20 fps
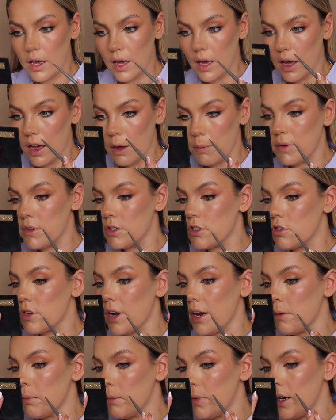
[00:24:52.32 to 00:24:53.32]
in
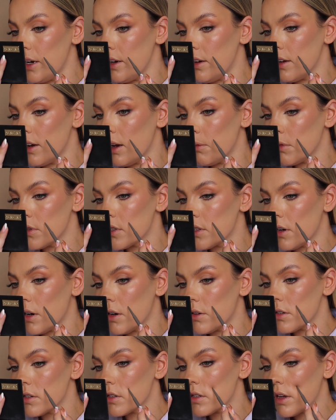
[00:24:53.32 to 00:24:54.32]
shade medium. So
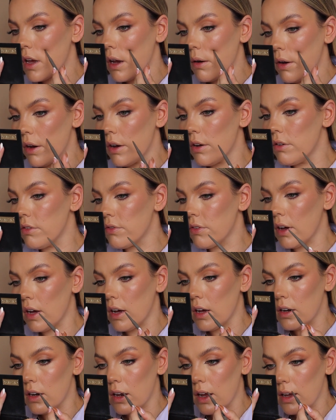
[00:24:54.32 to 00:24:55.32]
I'll just go
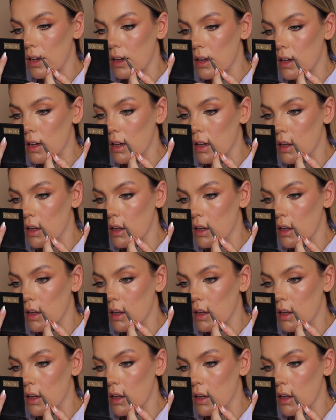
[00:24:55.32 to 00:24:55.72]
over like